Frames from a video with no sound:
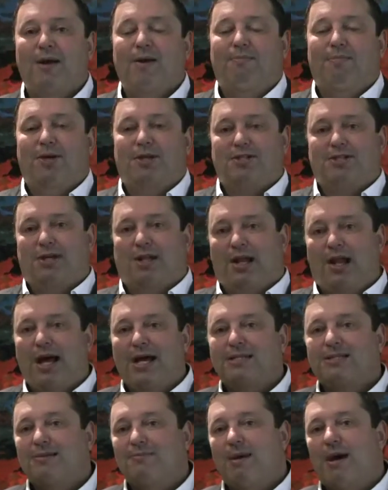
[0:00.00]
Because the
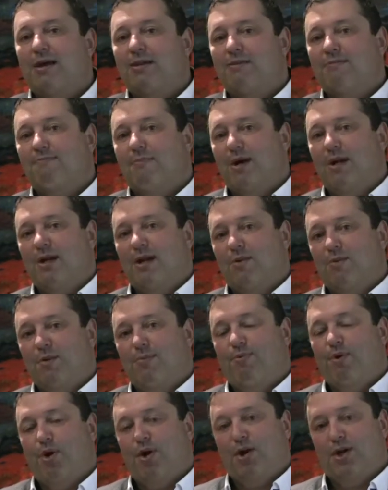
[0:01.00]
less amount of money that we
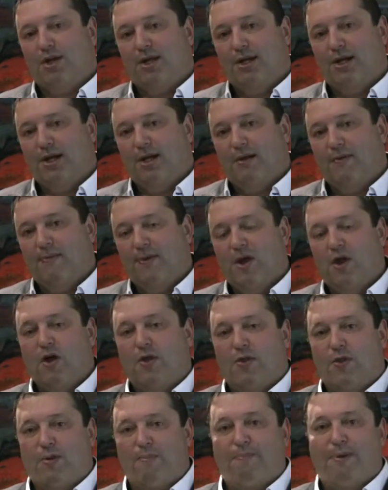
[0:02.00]
put on a deal,
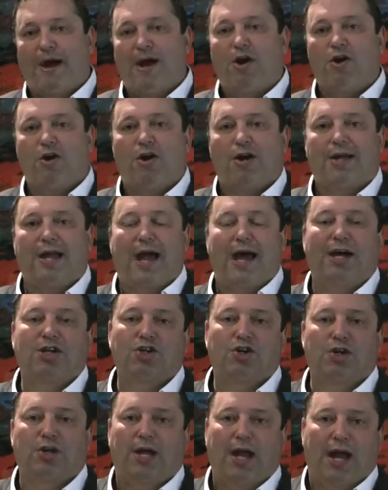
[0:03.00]
the better our
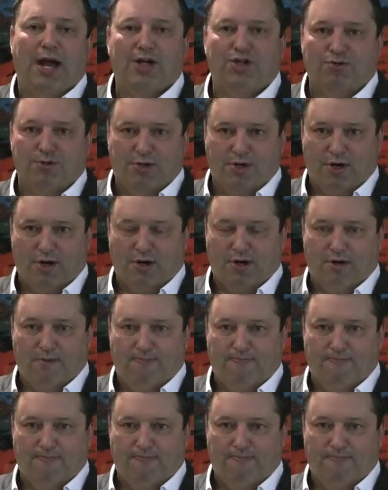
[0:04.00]
cash on cash return.